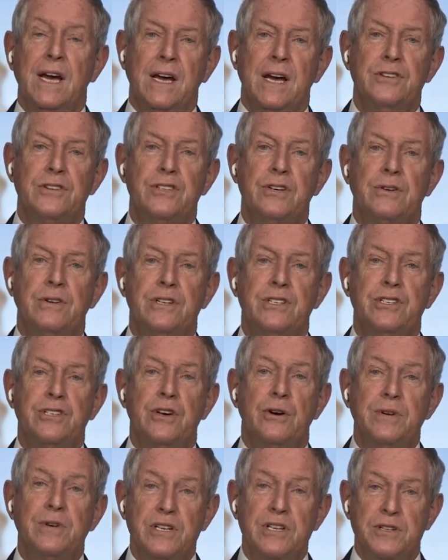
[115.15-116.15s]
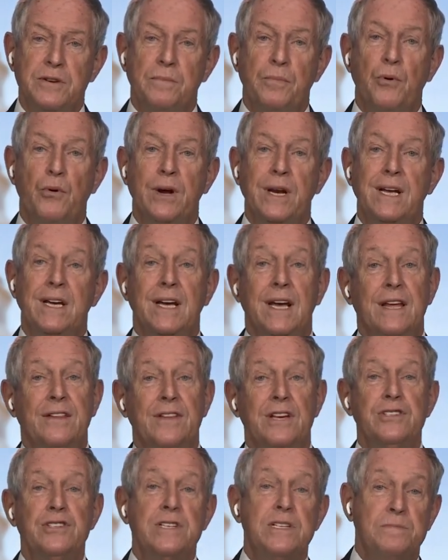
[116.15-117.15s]
And so it's so disappointing. And
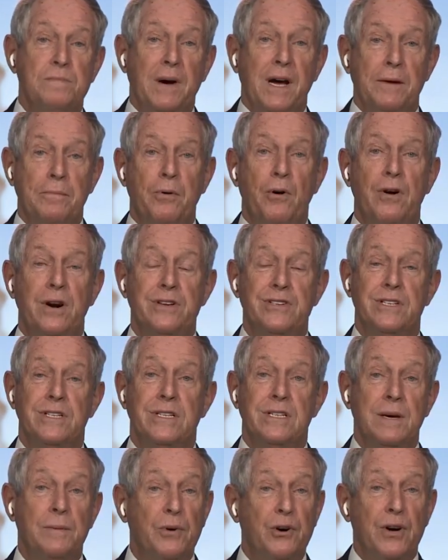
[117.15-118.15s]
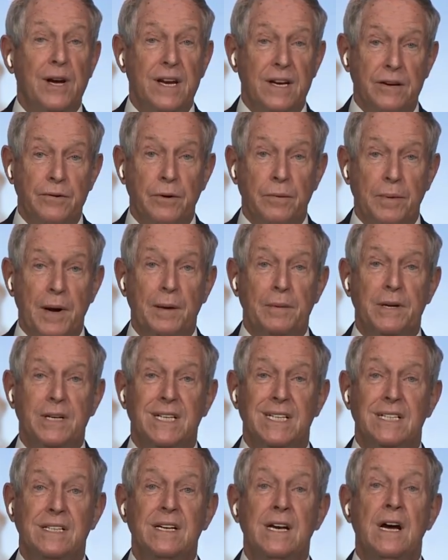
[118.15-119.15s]
this is bipartisan, Democrat and
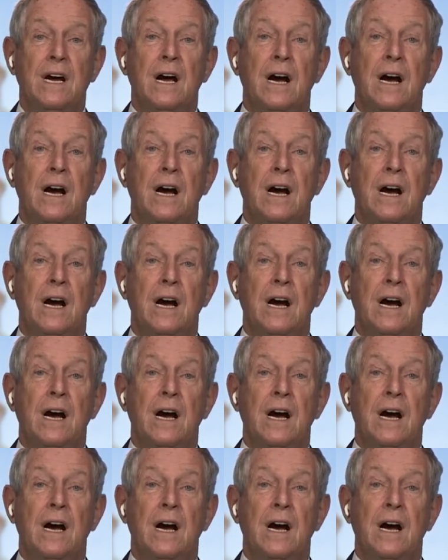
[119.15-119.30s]
Republican,